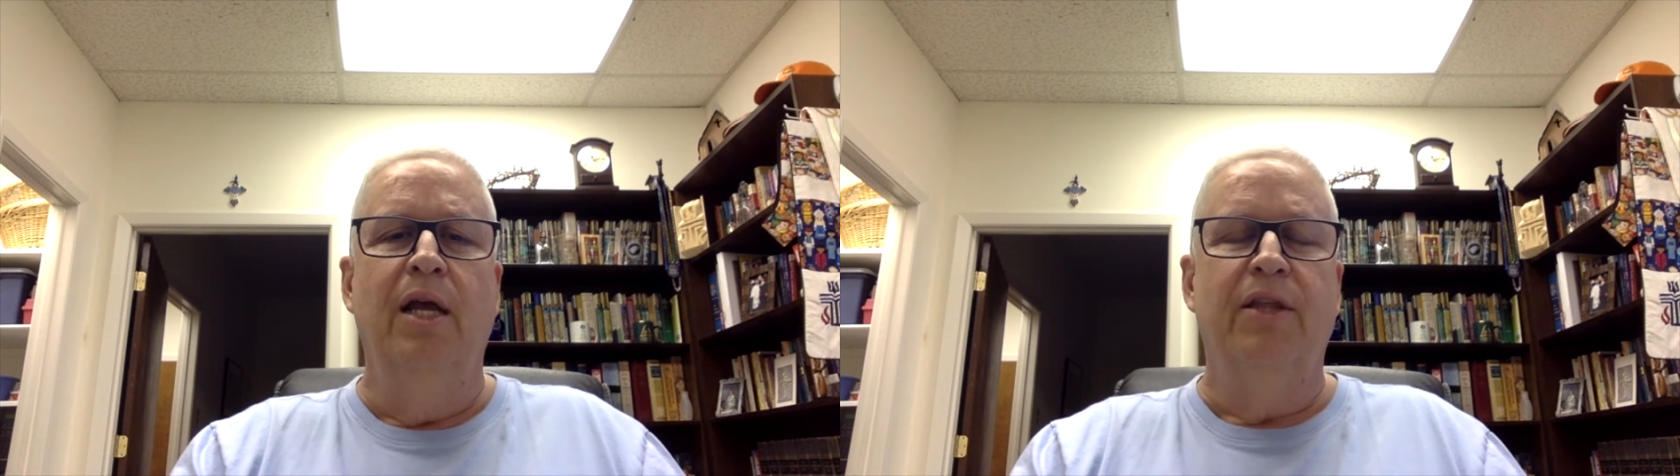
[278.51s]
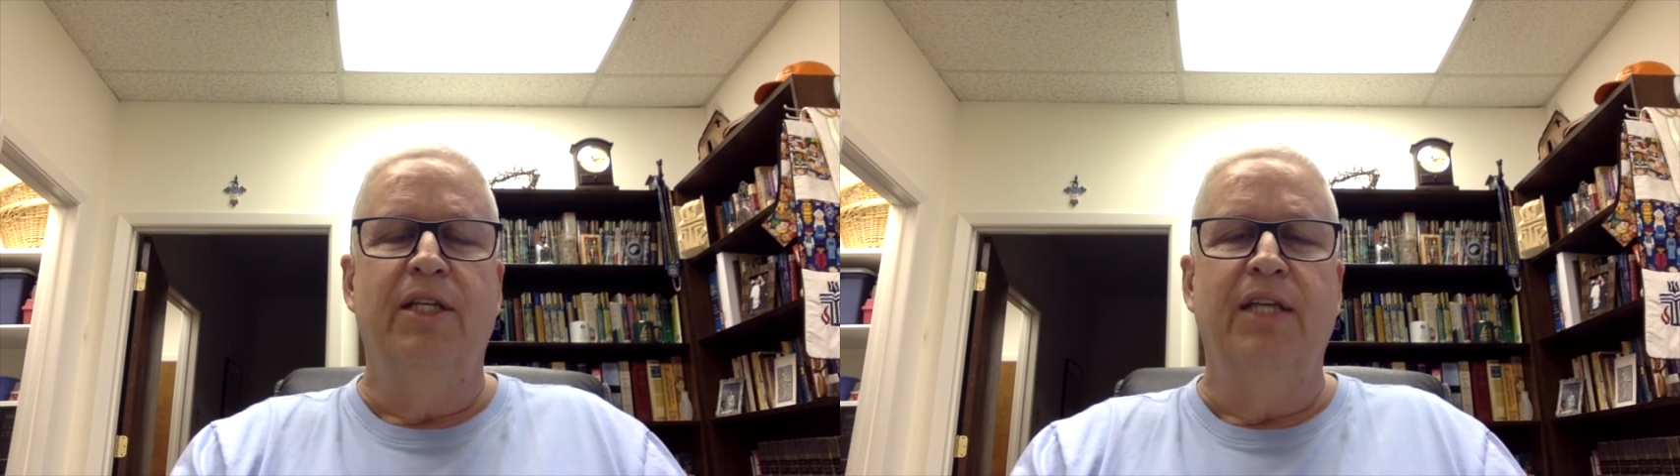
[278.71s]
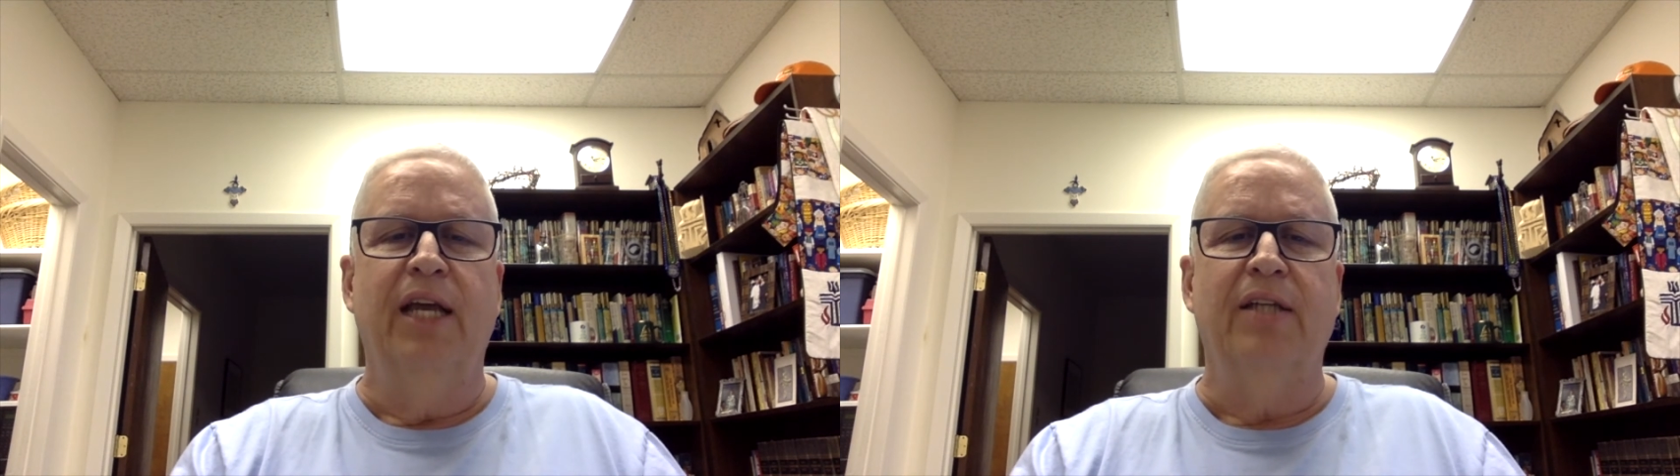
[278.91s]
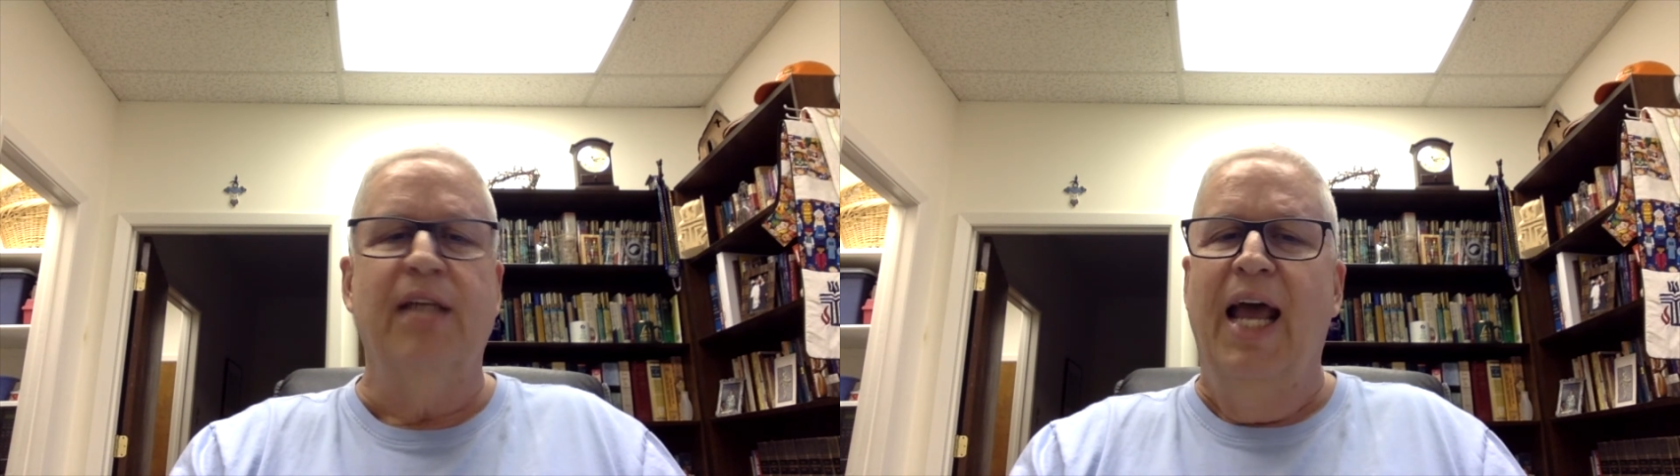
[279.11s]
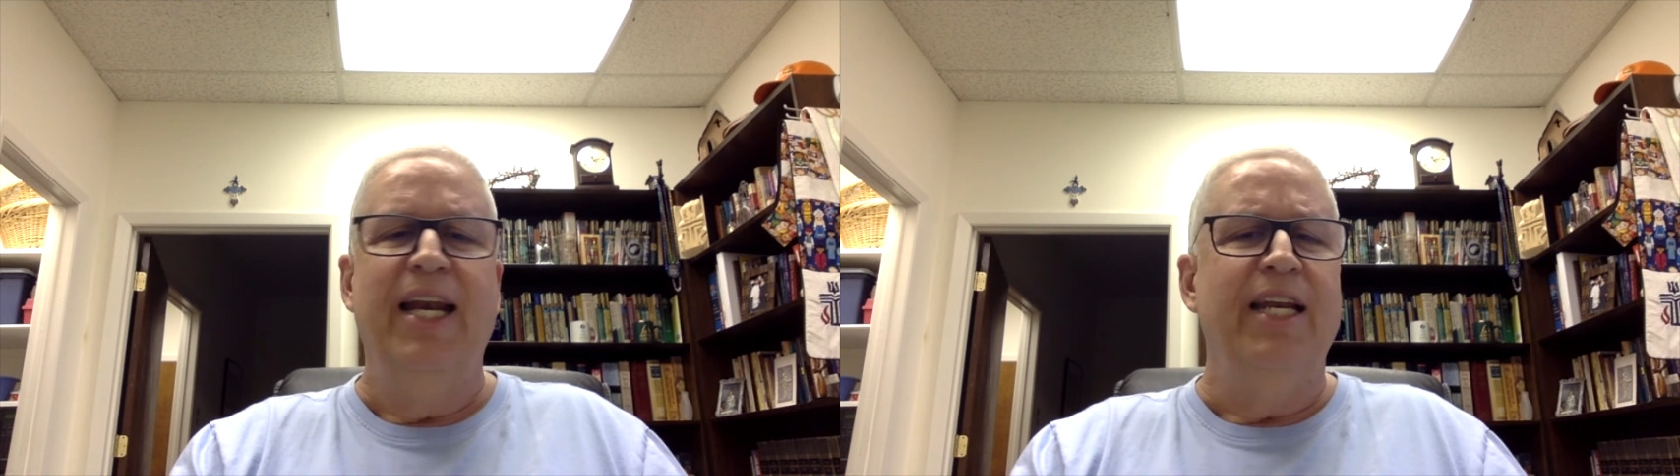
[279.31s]
the test.
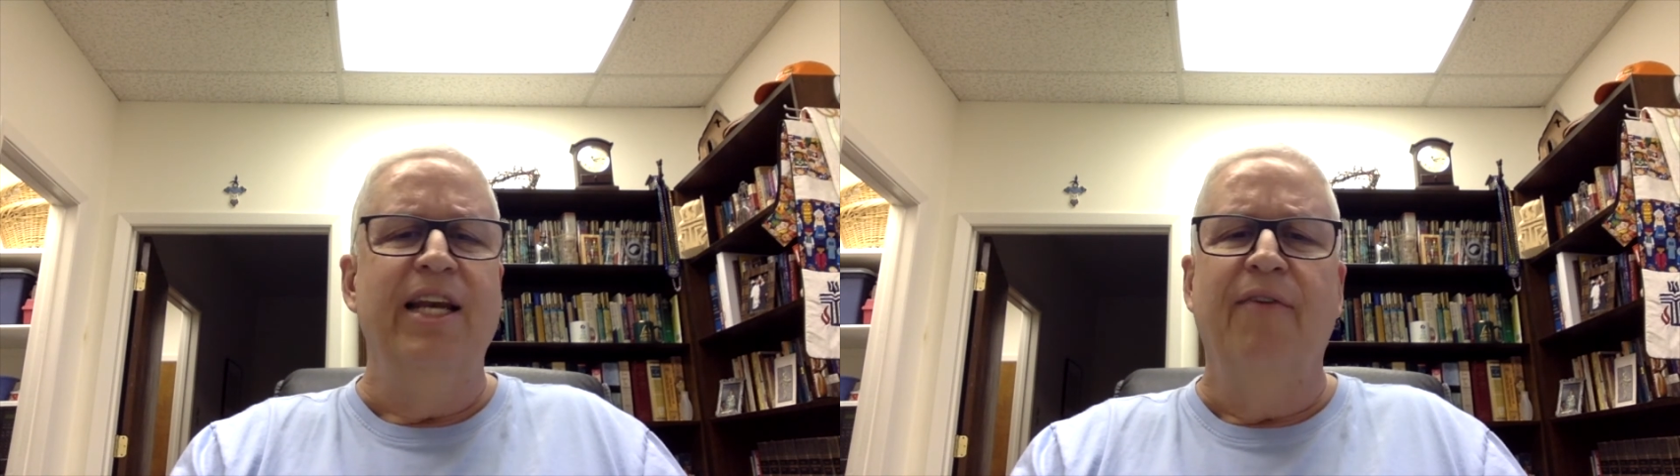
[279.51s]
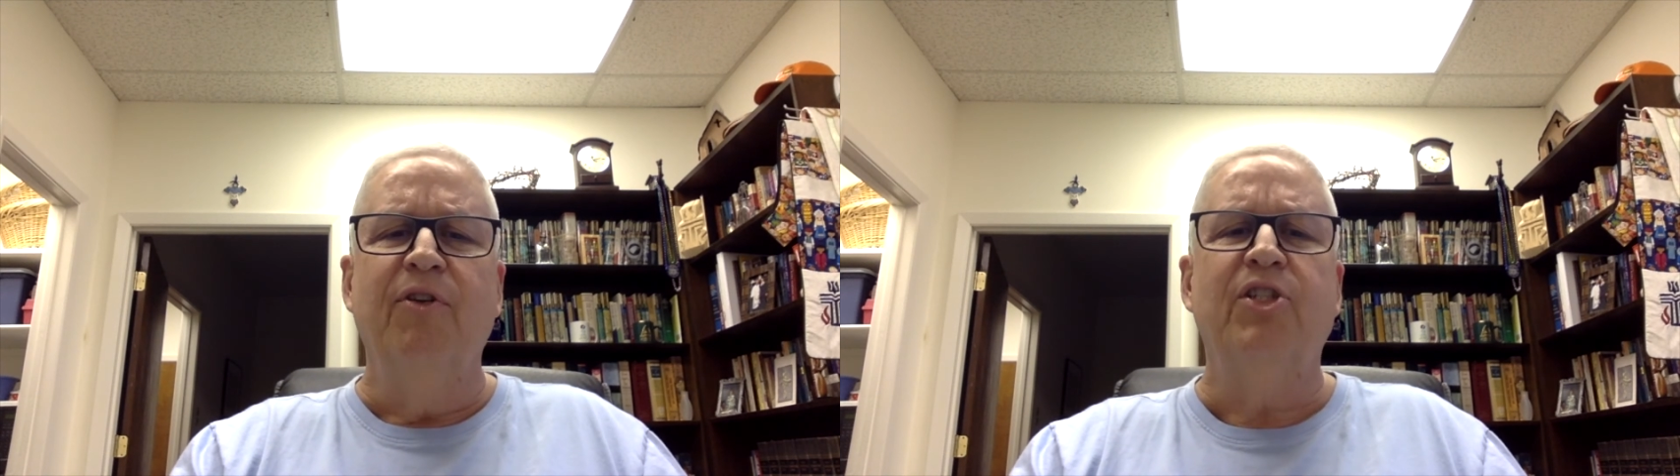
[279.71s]
And he never